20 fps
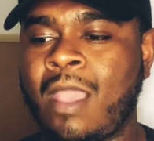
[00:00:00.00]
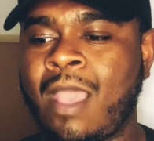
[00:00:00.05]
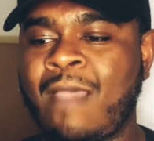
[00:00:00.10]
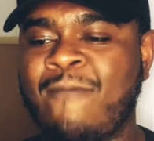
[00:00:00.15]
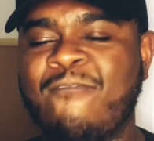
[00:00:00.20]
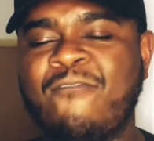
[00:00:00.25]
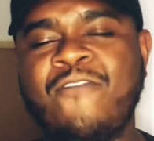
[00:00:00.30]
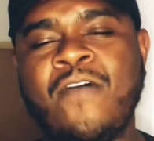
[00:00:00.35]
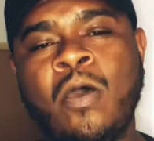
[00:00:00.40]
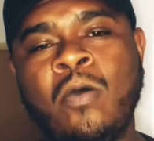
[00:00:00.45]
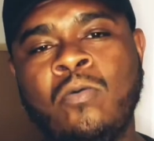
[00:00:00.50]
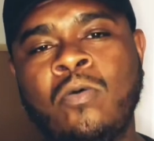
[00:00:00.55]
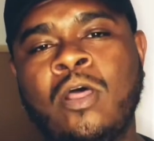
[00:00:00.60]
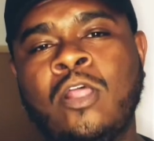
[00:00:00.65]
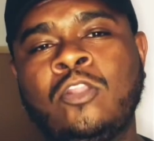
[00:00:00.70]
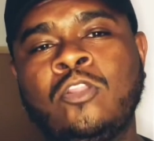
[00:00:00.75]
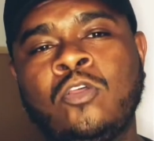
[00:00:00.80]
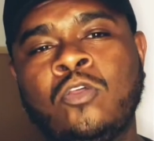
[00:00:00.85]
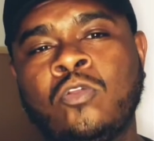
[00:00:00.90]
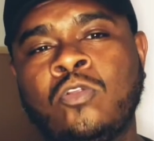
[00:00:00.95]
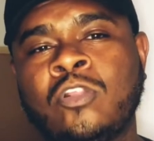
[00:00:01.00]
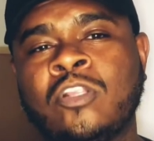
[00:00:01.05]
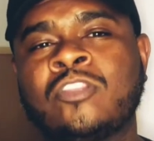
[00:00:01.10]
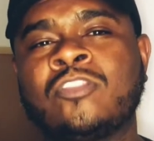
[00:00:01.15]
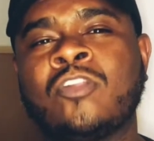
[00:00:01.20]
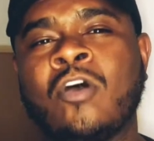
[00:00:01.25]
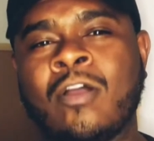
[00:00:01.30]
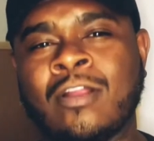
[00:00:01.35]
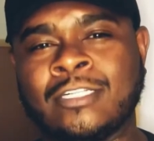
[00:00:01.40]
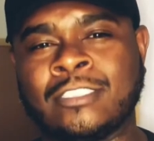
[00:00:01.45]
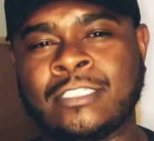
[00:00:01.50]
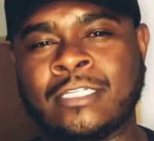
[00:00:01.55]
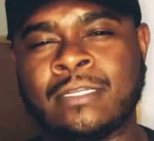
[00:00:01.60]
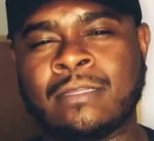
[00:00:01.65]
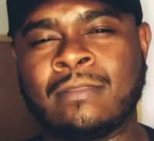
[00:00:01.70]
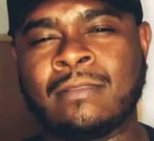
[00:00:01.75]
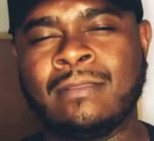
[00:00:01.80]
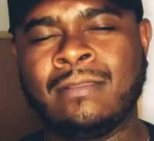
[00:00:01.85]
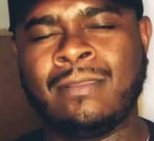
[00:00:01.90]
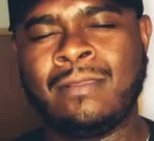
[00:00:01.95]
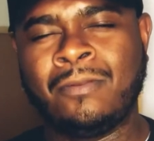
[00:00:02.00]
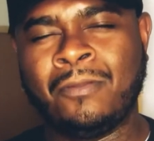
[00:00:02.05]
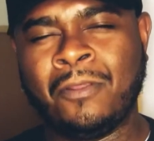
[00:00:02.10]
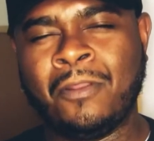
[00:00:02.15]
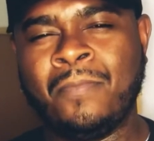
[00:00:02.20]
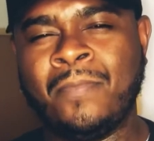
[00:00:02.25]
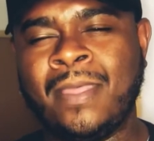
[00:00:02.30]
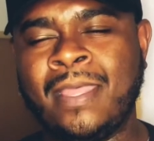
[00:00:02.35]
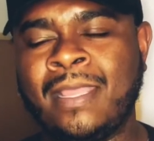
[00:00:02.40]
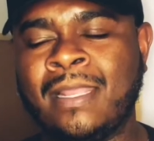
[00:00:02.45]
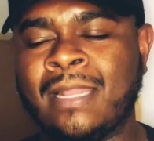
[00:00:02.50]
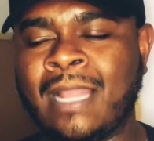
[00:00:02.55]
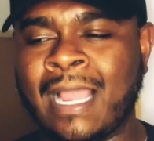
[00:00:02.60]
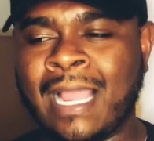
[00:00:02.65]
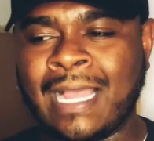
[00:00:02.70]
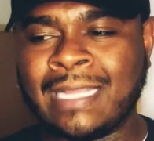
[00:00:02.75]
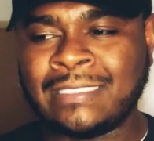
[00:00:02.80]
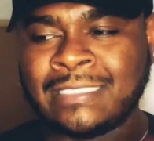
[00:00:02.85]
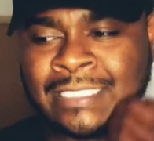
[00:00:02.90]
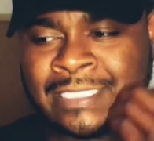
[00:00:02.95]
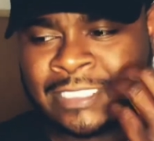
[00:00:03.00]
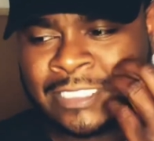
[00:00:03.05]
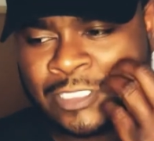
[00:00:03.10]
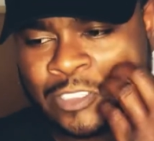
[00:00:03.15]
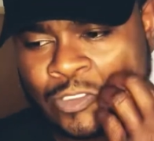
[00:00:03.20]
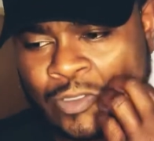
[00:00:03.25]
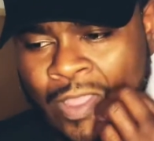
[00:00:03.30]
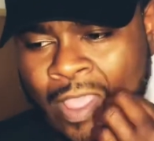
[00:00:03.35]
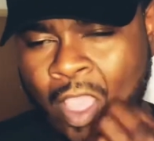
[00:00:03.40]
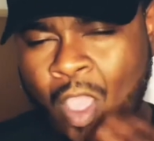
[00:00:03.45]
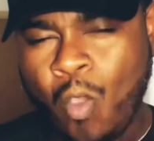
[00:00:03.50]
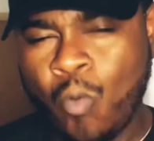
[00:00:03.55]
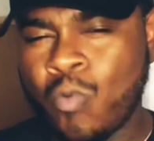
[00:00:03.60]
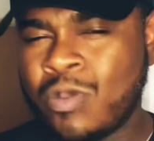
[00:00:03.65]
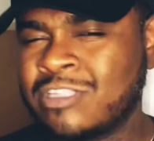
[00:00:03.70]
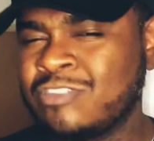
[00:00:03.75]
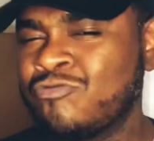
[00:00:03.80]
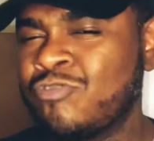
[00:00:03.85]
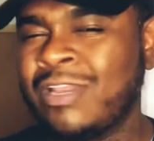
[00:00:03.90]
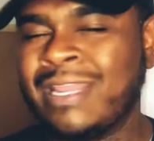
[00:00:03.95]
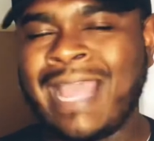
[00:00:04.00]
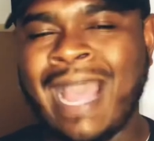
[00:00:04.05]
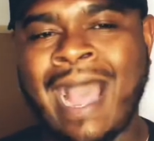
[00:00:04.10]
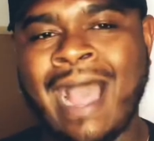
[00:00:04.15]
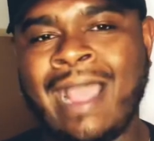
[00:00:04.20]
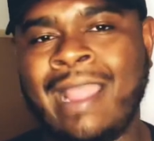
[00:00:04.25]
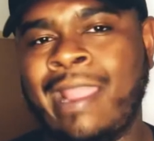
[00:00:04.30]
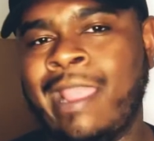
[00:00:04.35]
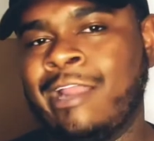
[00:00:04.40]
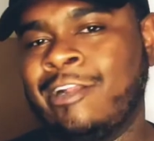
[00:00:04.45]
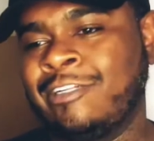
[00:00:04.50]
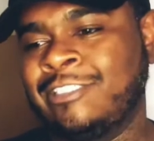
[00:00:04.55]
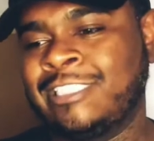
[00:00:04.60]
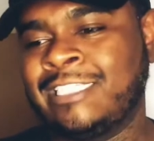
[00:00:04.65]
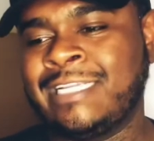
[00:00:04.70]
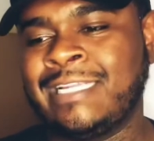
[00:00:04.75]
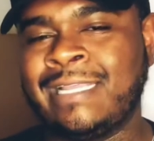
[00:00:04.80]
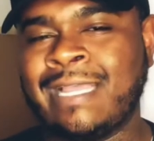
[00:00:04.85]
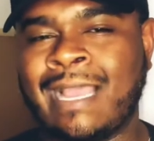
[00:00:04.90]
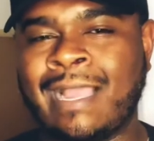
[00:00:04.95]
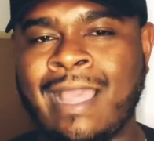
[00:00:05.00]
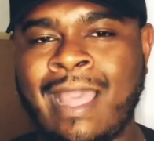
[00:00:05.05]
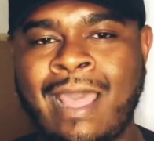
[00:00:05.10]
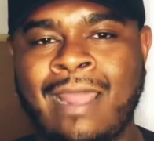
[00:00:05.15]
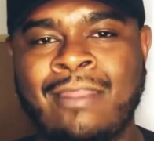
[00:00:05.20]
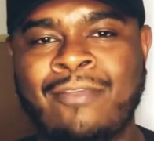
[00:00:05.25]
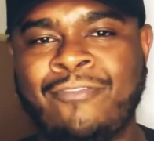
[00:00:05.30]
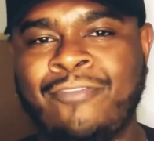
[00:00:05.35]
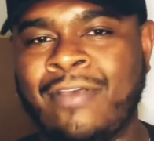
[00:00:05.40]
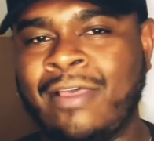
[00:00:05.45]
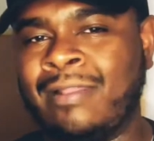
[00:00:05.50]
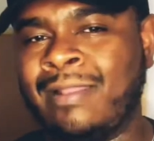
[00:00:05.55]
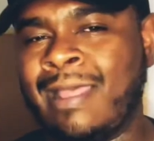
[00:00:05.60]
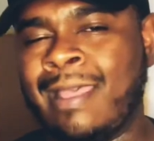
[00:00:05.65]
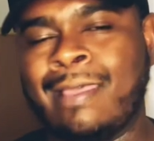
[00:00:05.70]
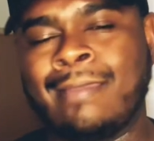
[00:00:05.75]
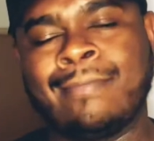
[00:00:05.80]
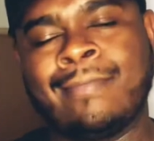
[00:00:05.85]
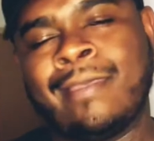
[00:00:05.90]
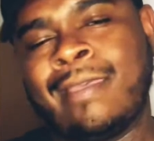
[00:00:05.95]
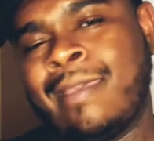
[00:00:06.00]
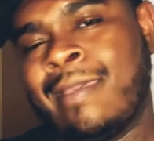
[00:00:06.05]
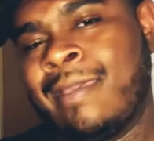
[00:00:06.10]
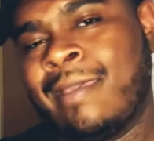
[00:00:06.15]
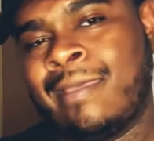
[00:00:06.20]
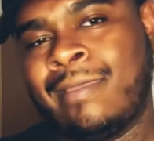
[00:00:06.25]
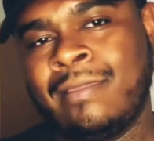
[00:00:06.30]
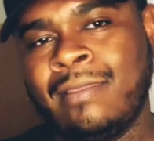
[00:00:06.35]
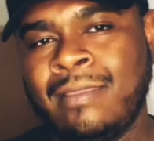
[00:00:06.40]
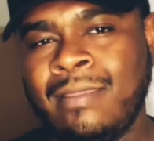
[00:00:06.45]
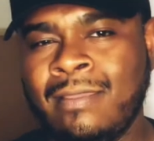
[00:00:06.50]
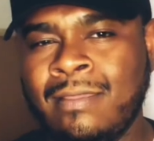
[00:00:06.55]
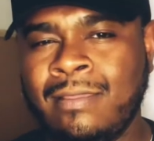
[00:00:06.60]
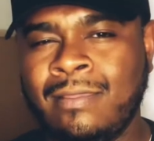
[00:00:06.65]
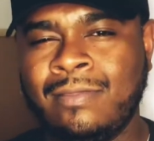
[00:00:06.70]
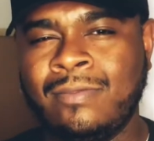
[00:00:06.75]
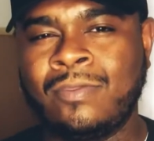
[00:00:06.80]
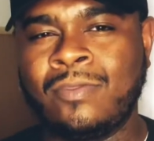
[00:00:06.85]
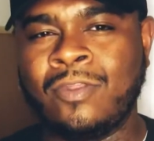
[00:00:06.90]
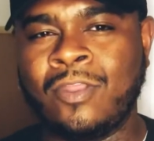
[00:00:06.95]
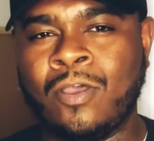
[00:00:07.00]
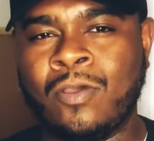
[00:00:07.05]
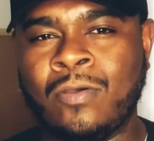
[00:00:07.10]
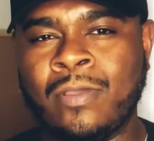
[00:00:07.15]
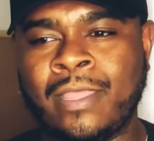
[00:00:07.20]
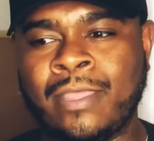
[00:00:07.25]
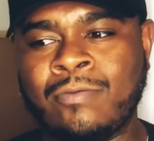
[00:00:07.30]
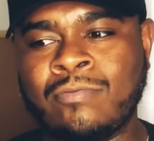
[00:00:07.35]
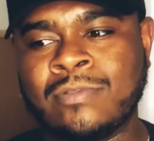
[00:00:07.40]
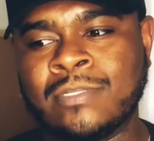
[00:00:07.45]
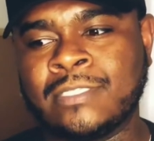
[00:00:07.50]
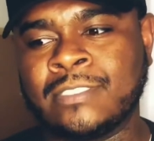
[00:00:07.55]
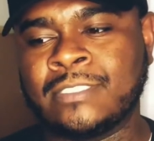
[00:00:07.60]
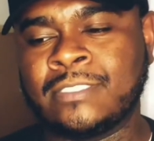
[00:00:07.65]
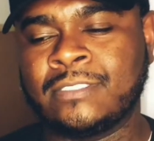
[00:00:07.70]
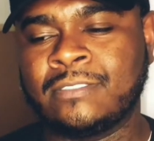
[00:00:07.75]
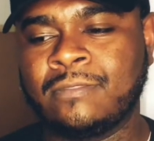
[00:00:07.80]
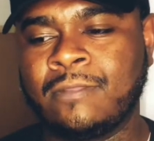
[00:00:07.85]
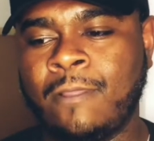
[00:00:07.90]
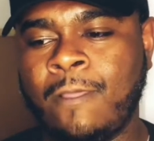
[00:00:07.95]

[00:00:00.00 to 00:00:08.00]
felt a little lethargic. You know what I mean? Like, I just wasn't really high energy. I kind of felt like, it was,